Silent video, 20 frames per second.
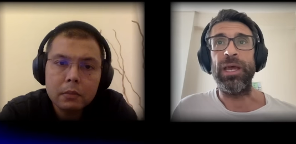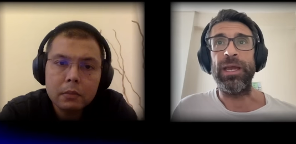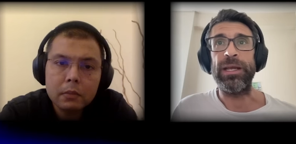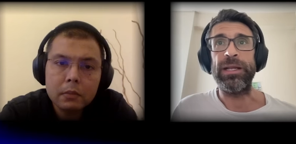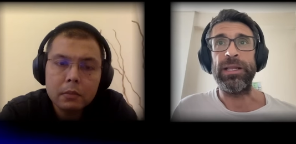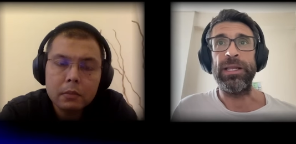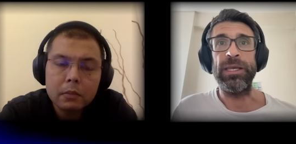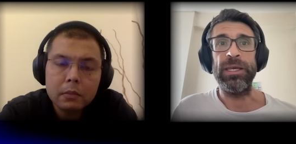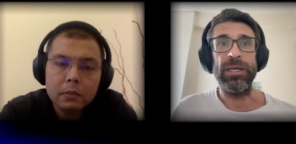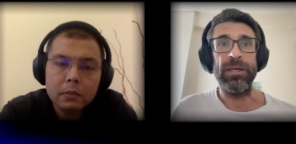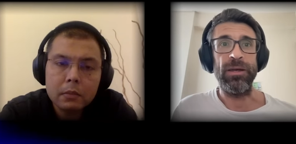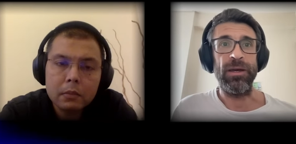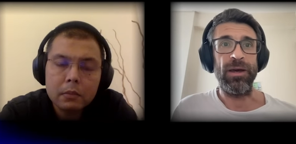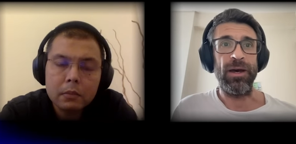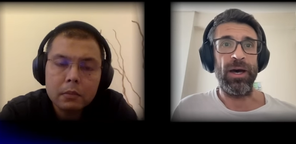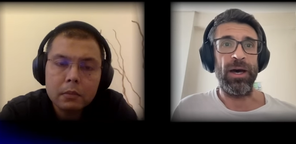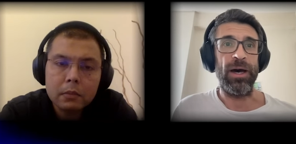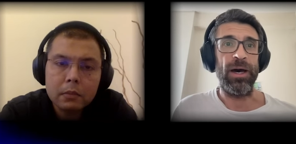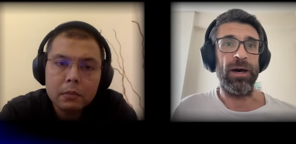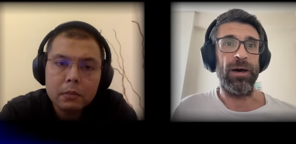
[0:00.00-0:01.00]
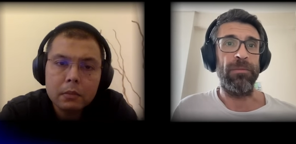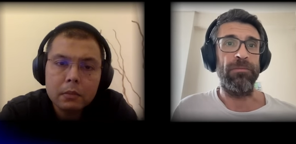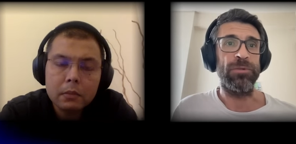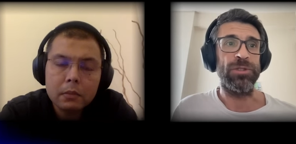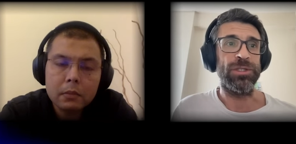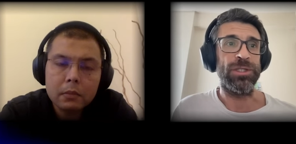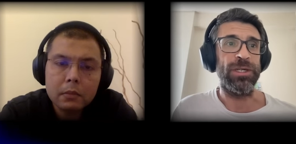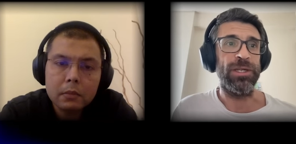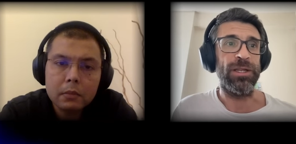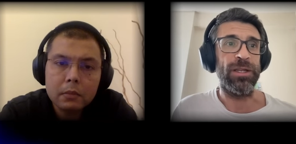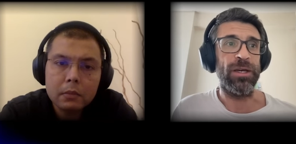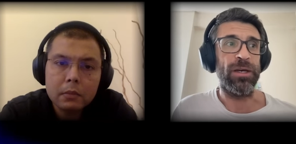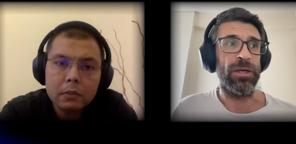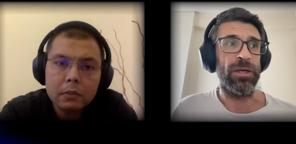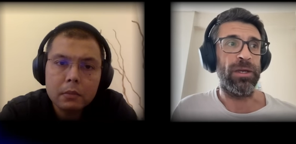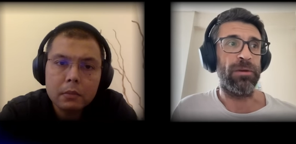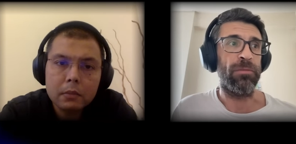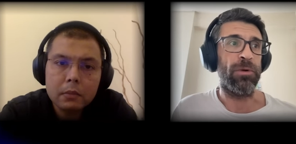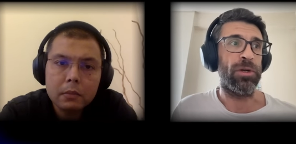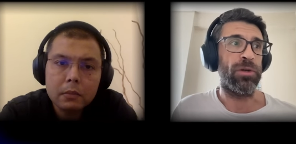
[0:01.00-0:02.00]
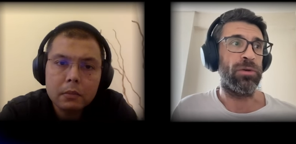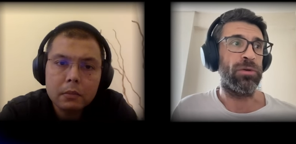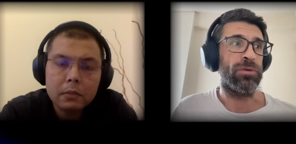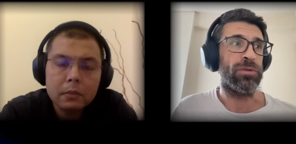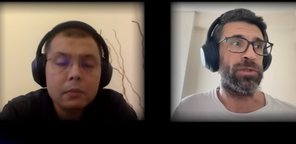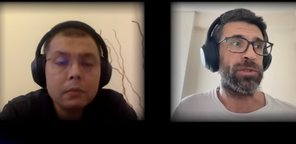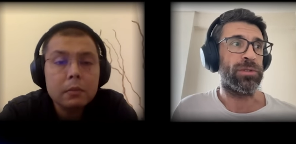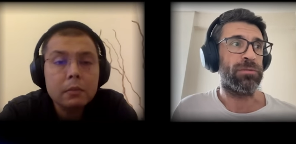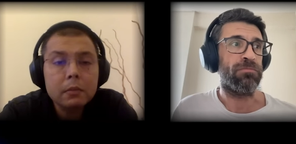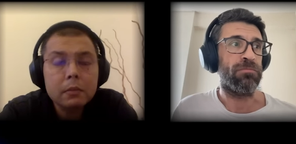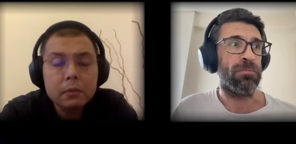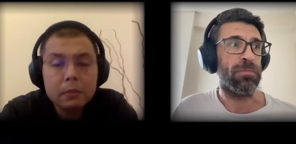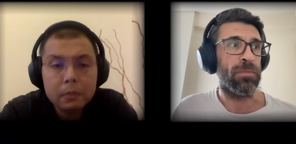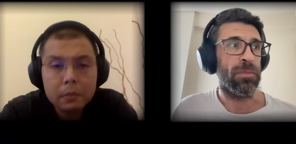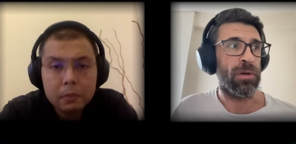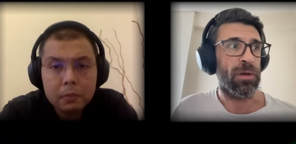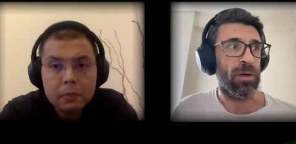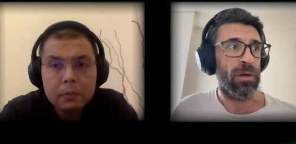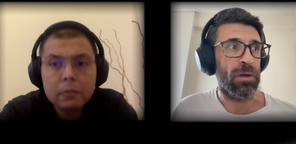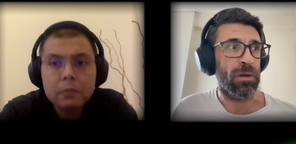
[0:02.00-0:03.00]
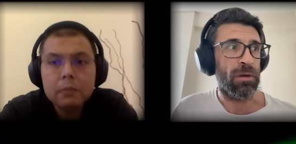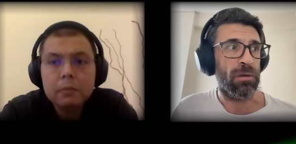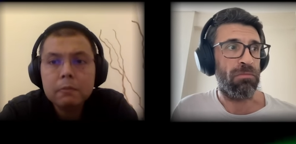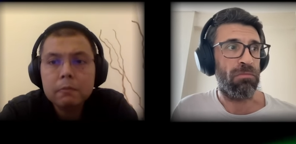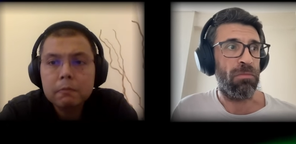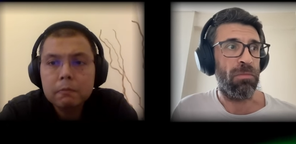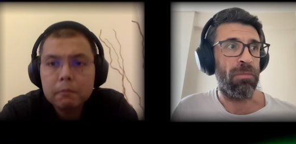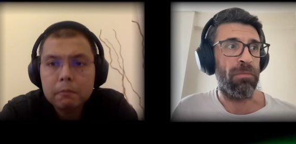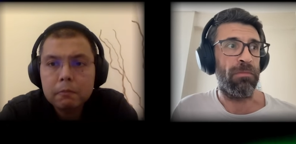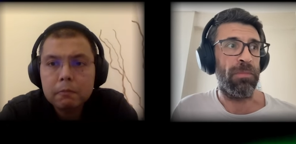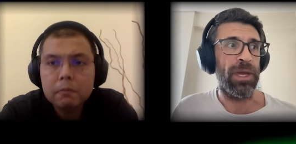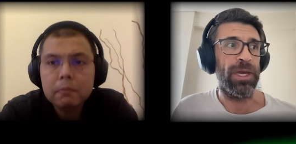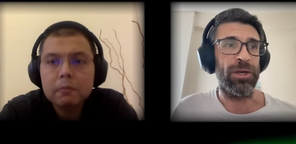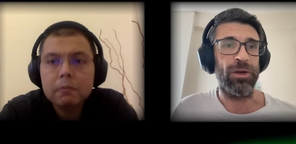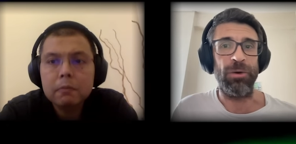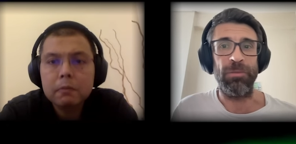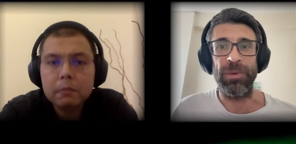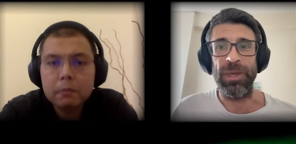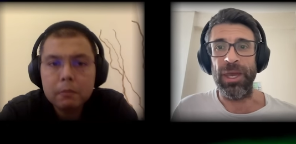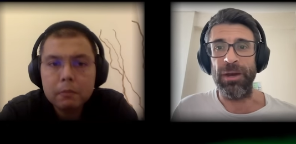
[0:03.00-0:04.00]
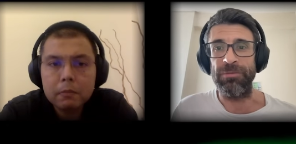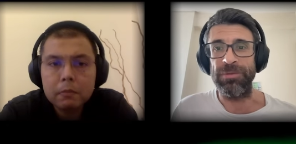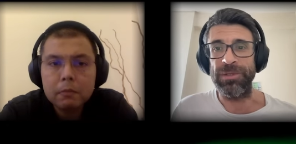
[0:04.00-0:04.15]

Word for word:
Speaker 1: likely uh, machine learning models may not be